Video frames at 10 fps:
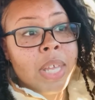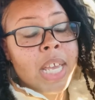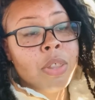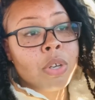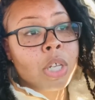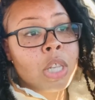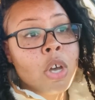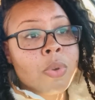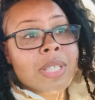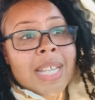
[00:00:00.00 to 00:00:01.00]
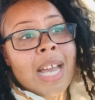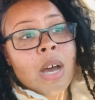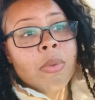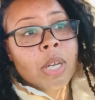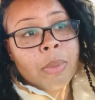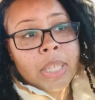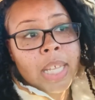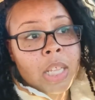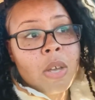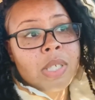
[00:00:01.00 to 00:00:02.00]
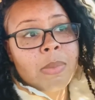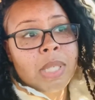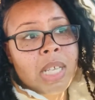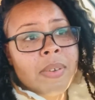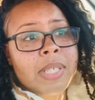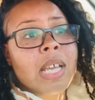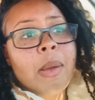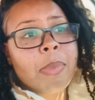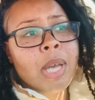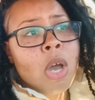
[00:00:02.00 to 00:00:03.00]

They either close down, they close themselves up,